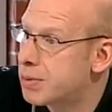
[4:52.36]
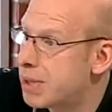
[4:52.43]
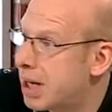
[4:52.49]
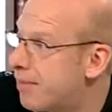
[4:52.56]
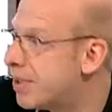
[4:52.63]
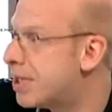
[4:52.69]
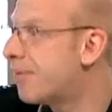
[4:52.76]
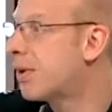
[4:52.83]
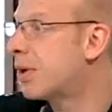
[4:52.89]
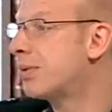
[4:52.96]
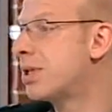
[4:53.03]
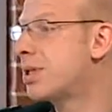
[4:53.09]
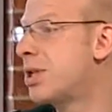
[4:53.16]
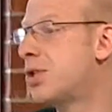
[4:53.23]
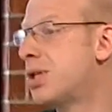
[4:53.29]
when you have a difficult
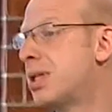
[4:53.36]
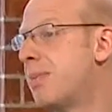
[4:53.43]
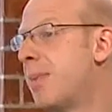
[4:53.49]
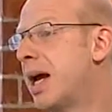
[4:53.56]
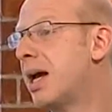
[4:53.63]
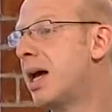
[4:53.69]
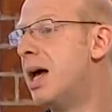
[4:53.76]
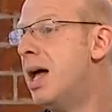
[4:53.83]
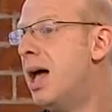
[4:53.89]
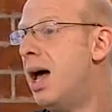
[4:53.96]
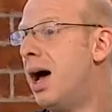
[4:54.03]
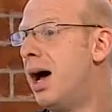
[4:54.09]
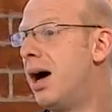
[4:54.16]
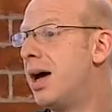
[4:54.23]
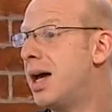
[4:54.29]
decision to make.
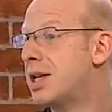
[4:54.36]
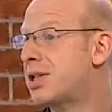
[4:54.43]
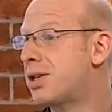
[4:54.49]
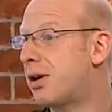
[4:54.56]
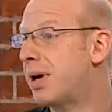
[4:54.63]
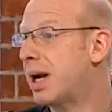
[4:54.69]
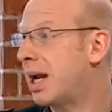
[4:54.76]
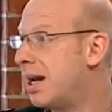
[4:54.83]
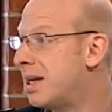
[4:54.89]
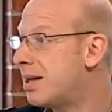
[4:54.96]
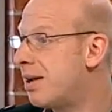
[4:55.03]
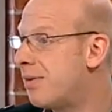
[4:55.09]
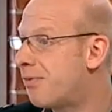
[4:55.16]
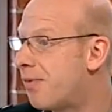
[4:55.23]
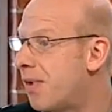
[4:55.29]
Historically,
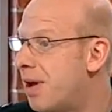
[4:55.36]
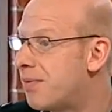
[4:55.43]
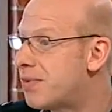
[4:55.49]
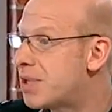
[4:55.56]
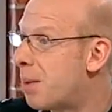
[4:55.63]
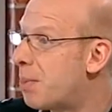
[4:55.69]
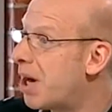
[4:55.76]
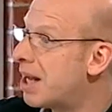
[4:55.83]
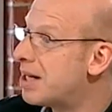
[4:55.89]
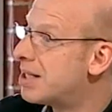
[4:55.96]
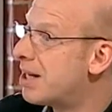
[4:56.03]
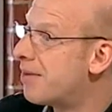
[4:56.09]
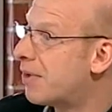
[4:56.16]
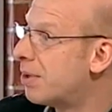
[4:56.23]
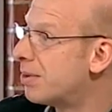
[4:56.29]
if someone had a
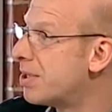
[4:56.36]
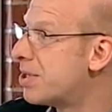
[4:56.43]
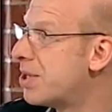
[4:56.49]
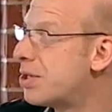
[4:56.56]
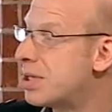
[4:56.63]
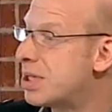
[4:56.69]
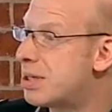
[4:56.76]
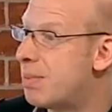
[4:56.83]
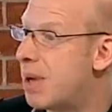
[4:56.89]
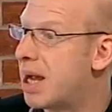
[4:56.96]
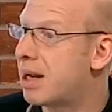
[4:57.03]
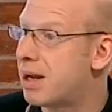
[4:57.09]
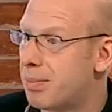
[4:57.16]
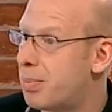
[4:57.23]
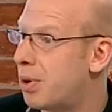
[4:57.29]
difficult decision to make,